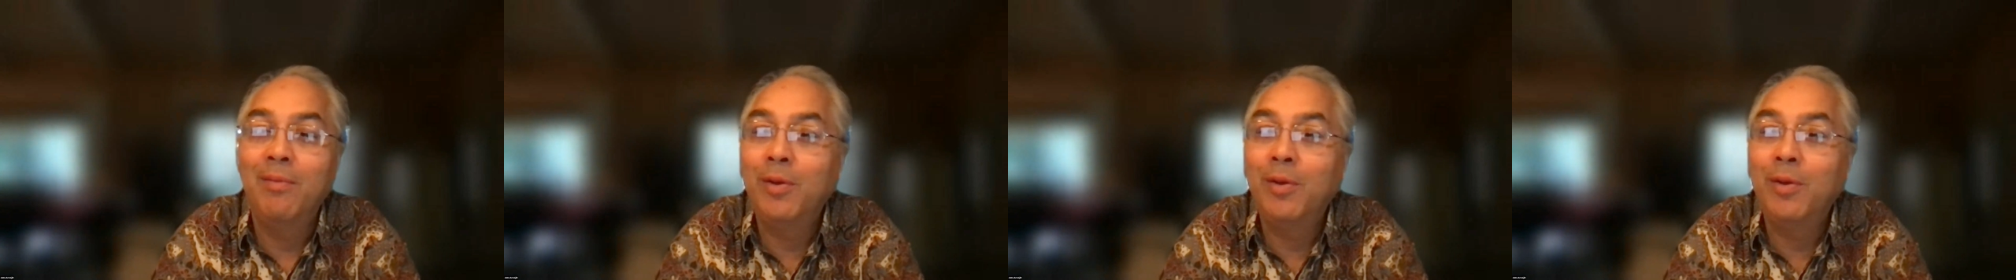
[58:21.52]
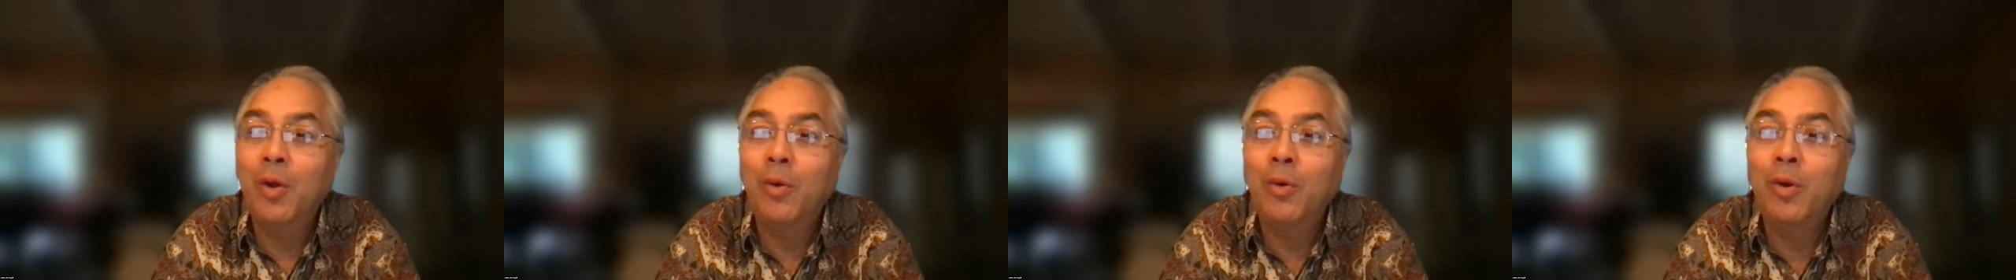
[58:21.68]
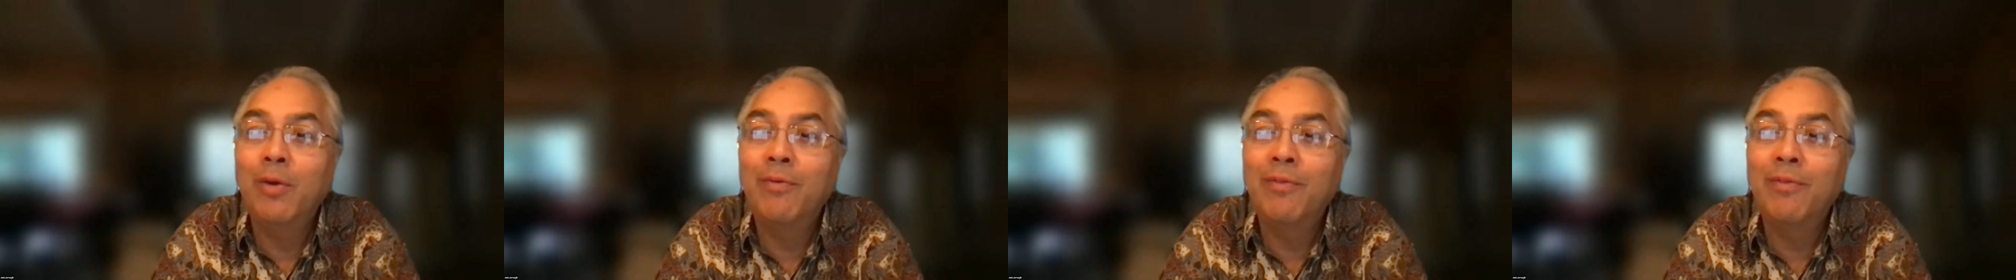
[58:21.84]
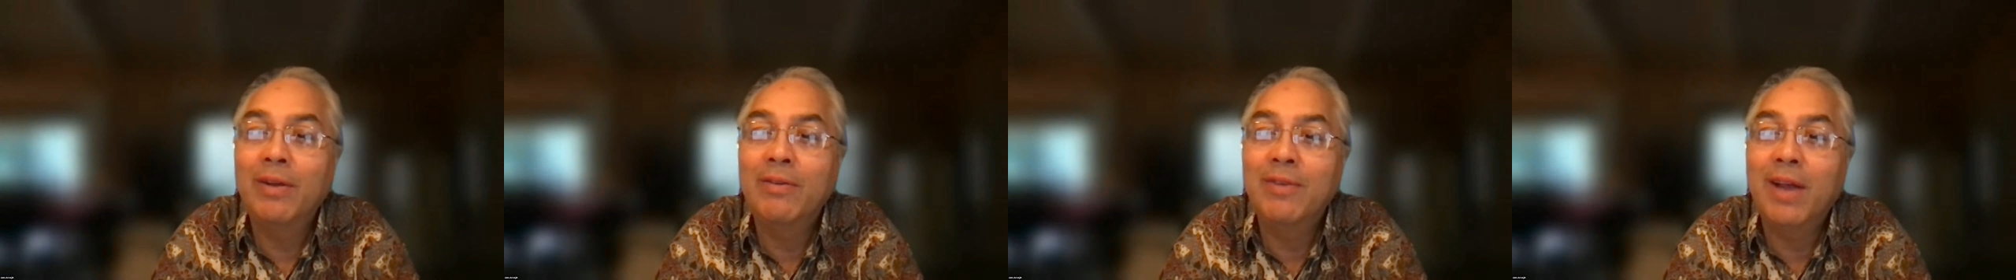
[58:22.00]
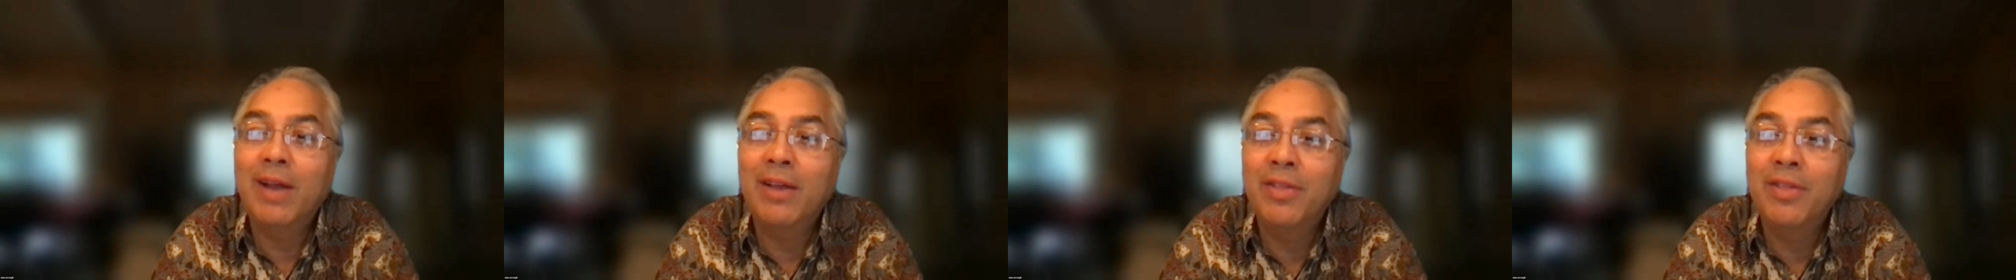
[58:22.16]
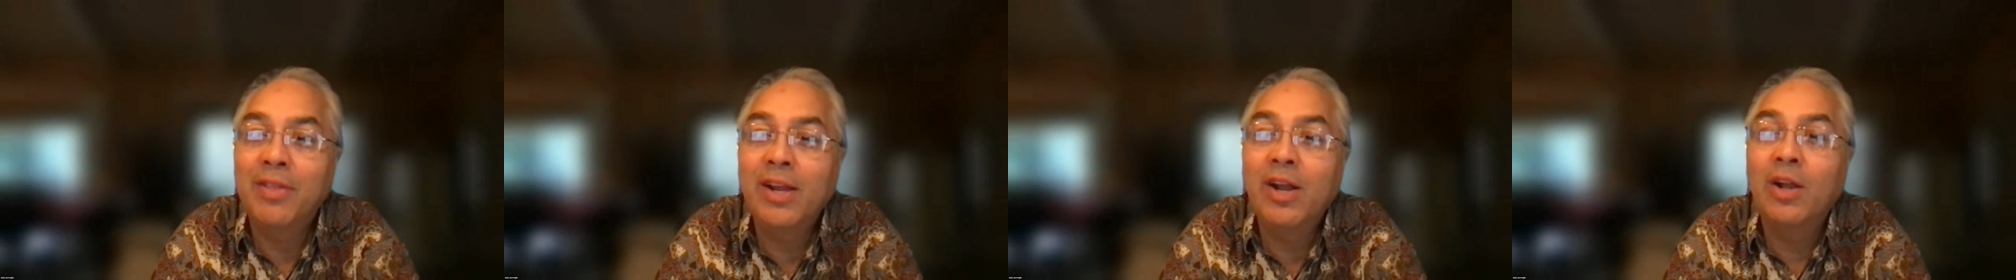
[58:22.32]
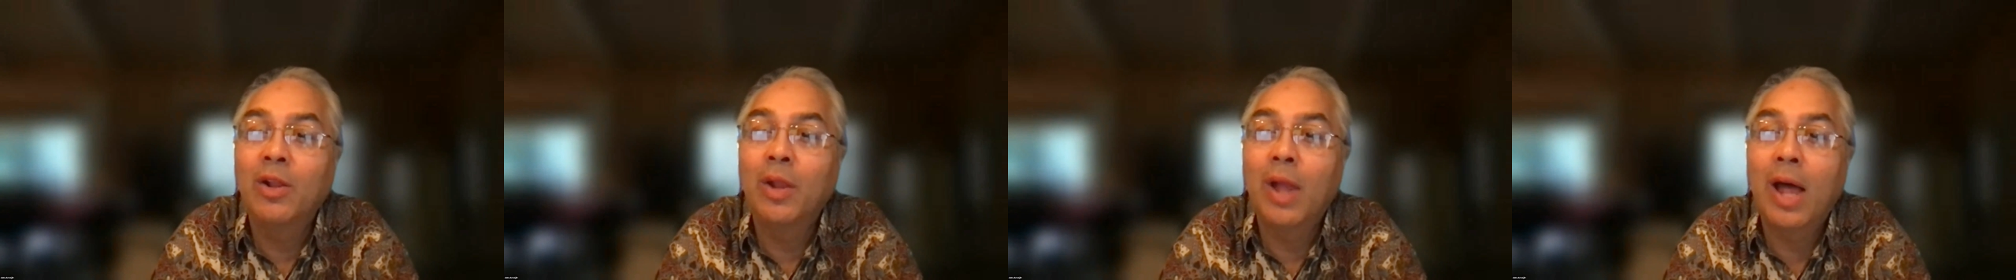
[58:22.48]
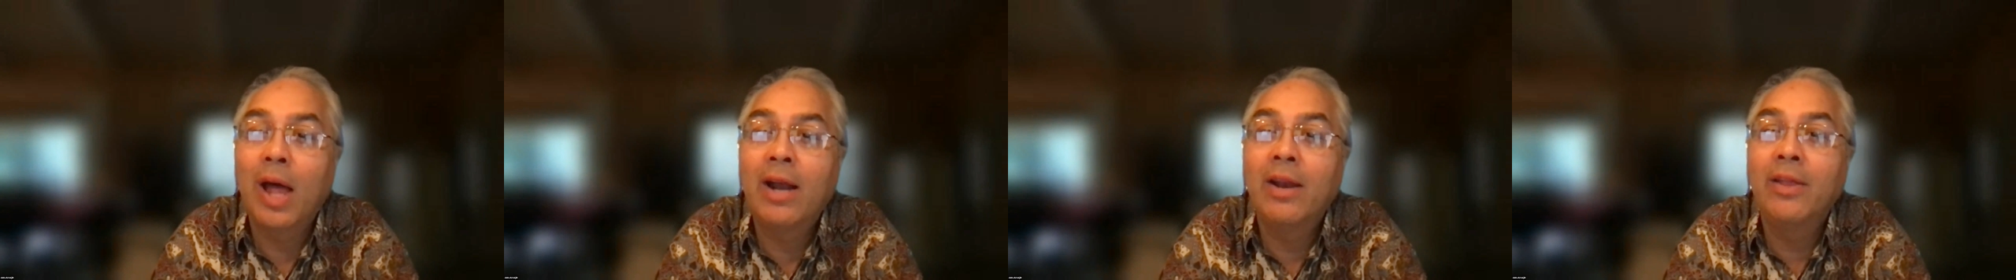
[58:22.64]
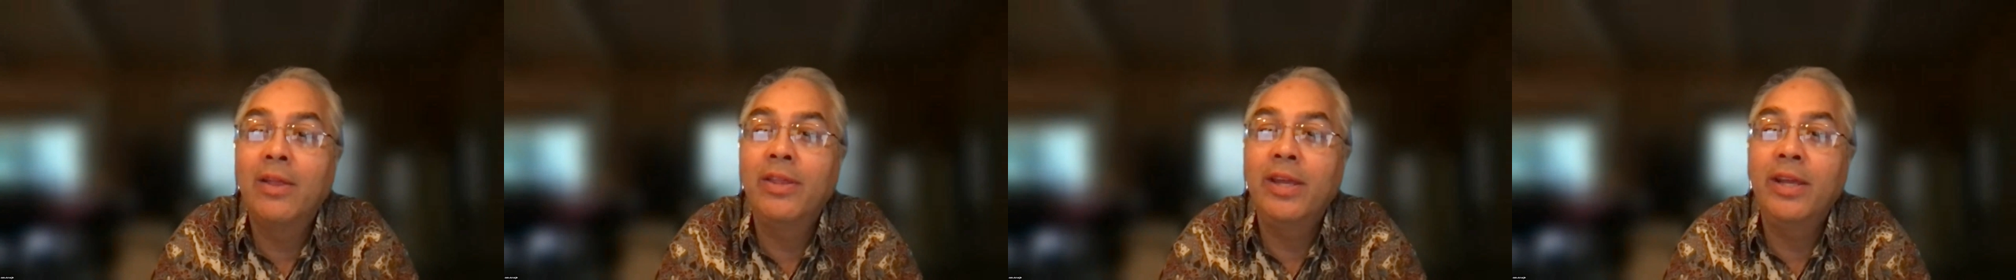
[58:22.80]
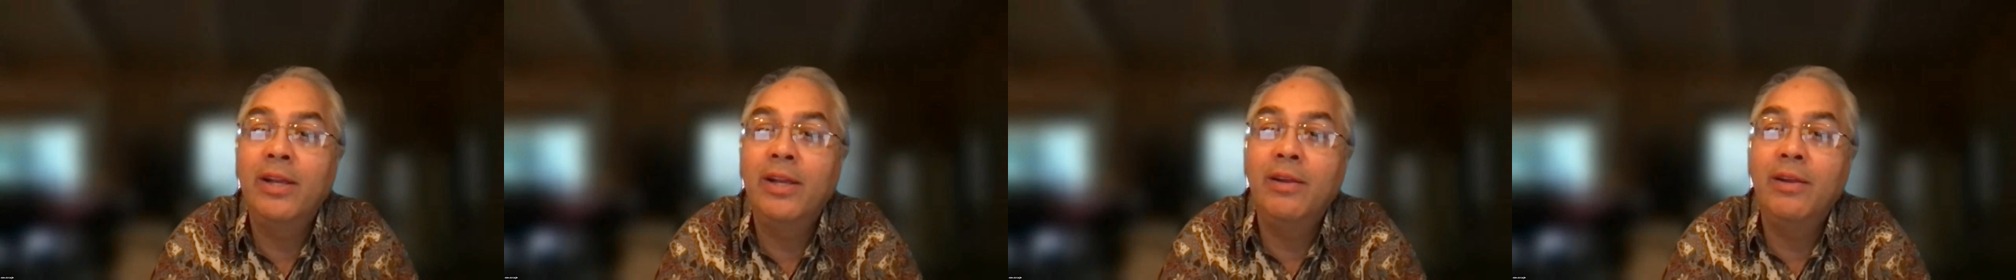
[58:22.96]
don't know if I think a lot of the